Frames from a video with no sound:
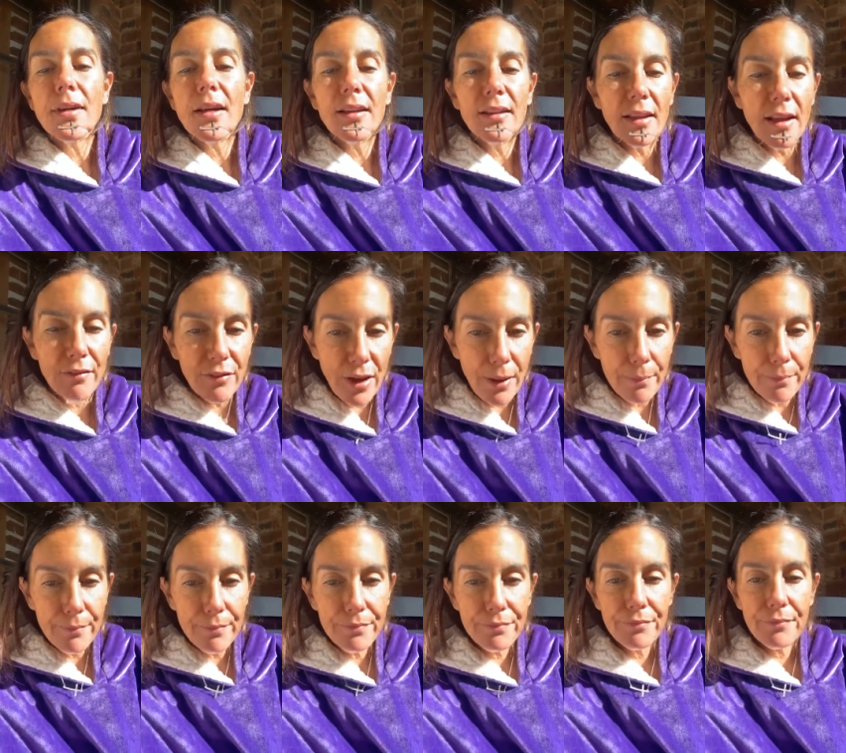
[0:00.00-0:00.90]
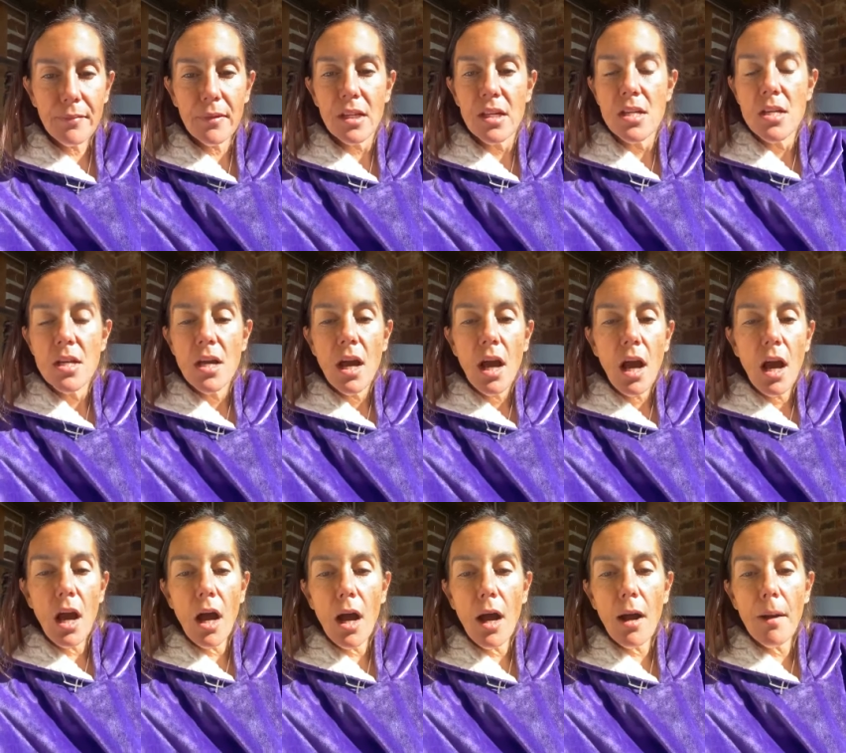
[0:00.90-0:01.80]
I love it.
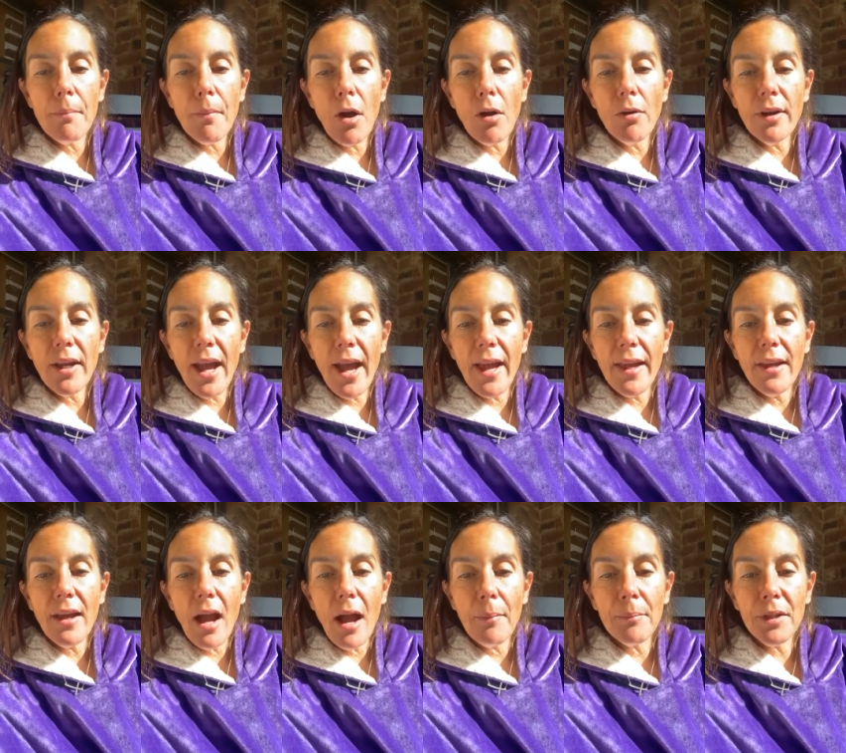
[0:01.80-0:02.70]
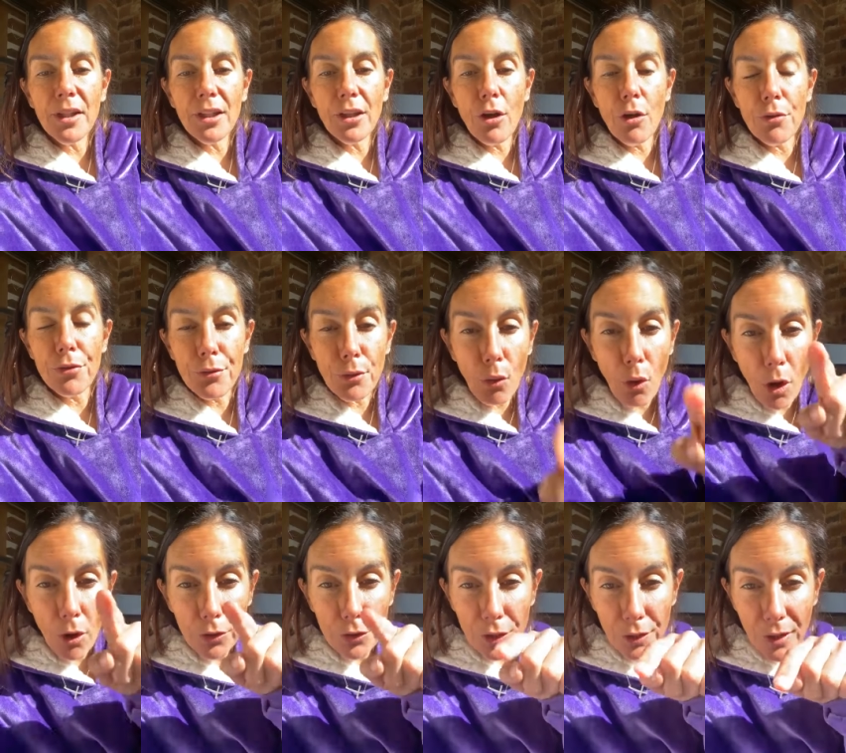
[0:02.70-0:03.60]
Um, okay, I'm going to go through
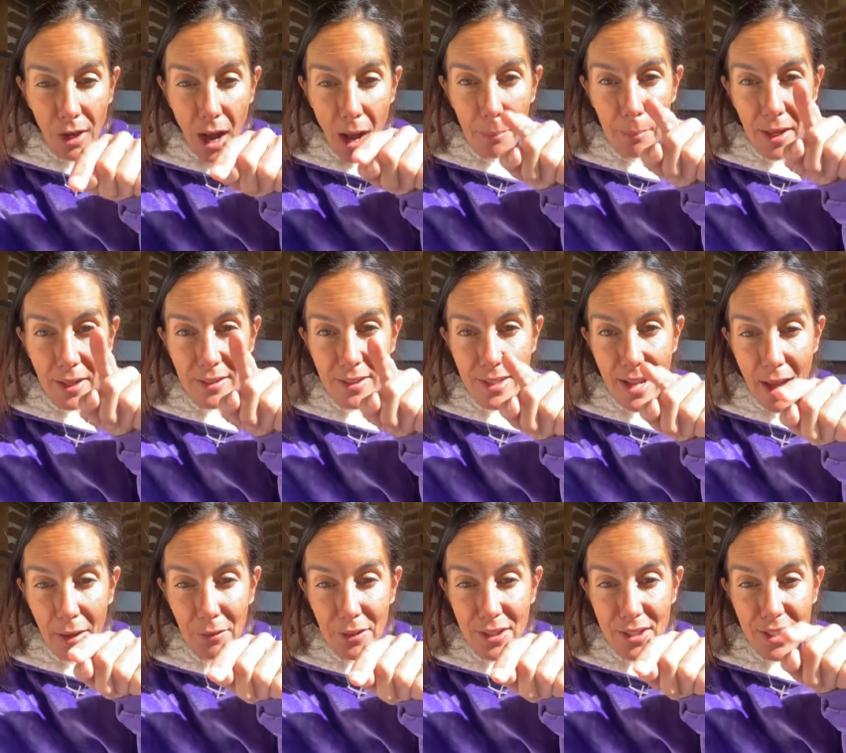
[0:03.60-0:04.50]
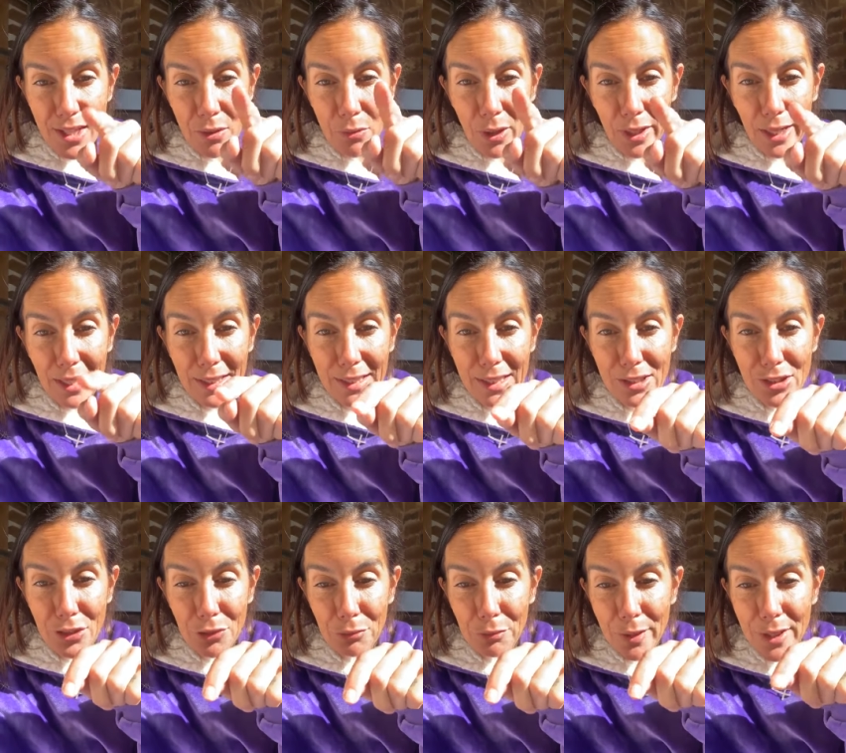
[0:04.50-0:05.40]
all your comments now and see what I need
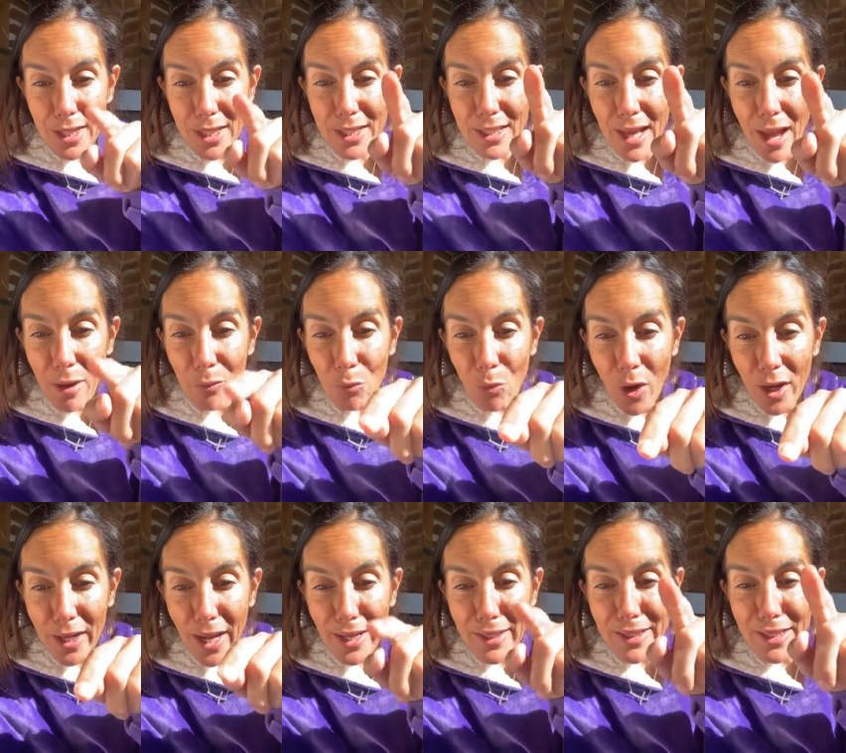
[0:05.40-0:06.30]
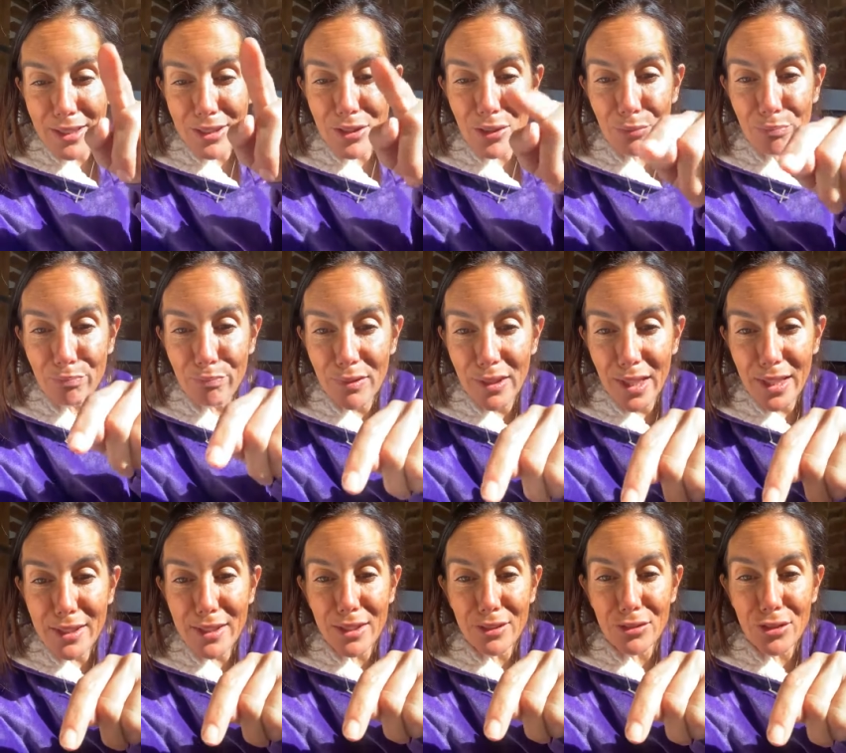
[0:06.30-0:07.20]
to read and what I need to
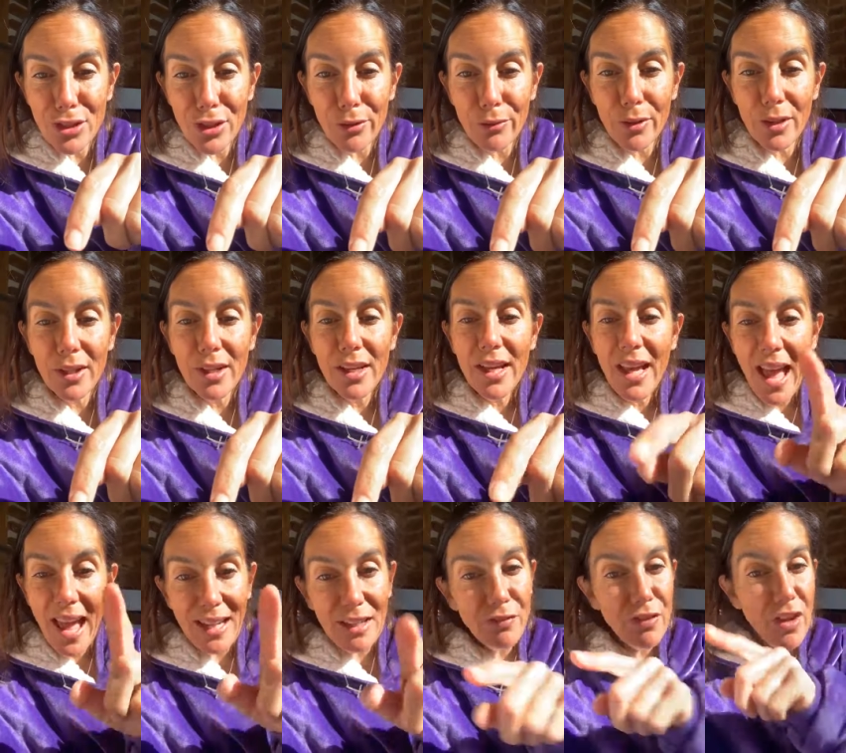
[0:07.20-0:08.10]
listen to. And